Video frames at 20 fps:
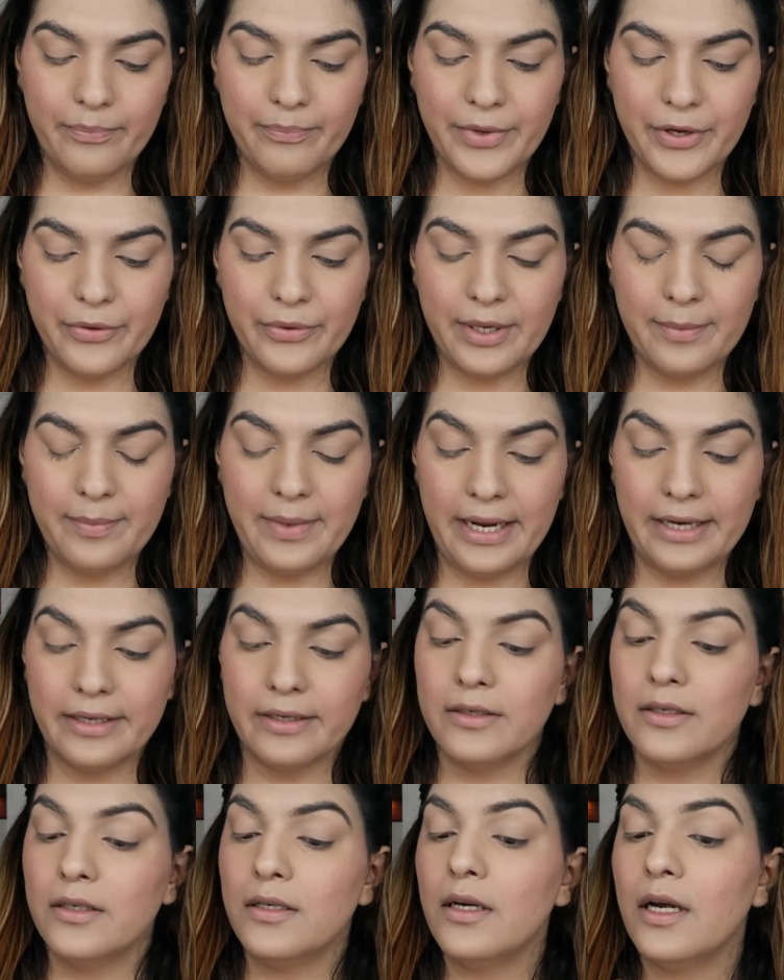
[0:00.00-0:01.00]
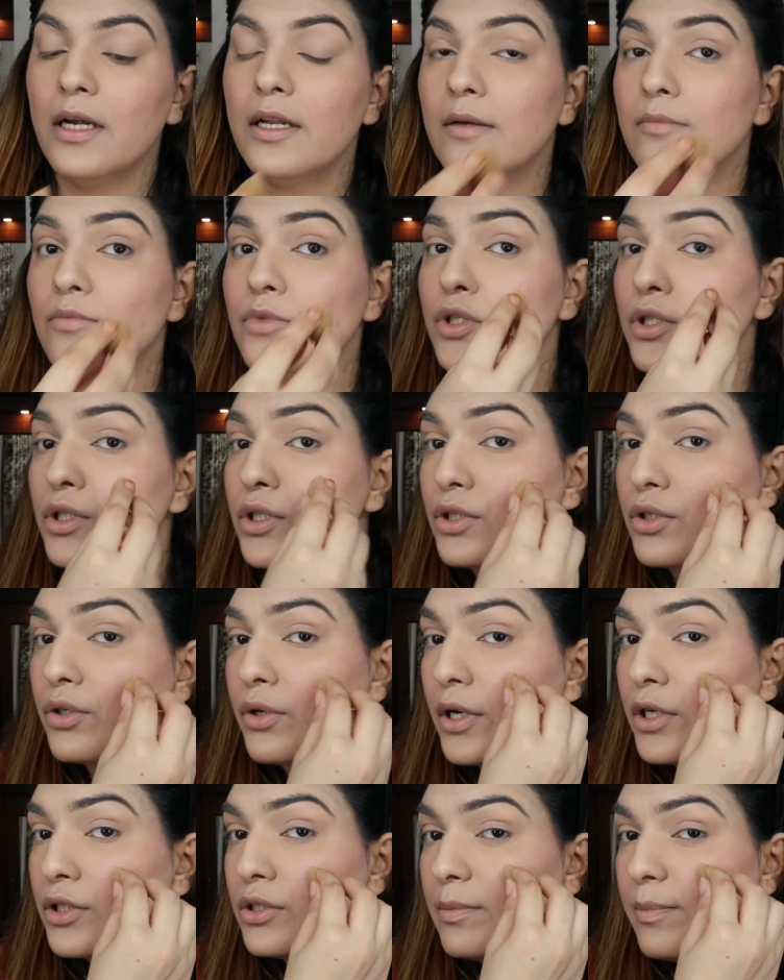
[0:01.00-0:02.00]
beauty blender and I'm just
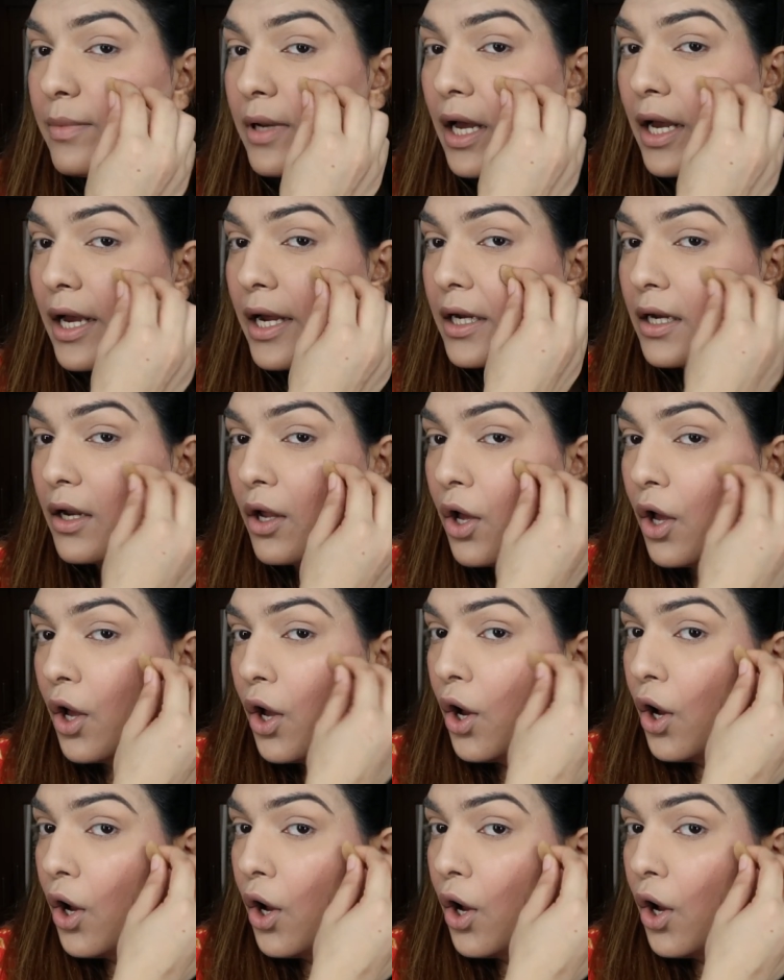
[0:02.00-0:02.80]
going to apply it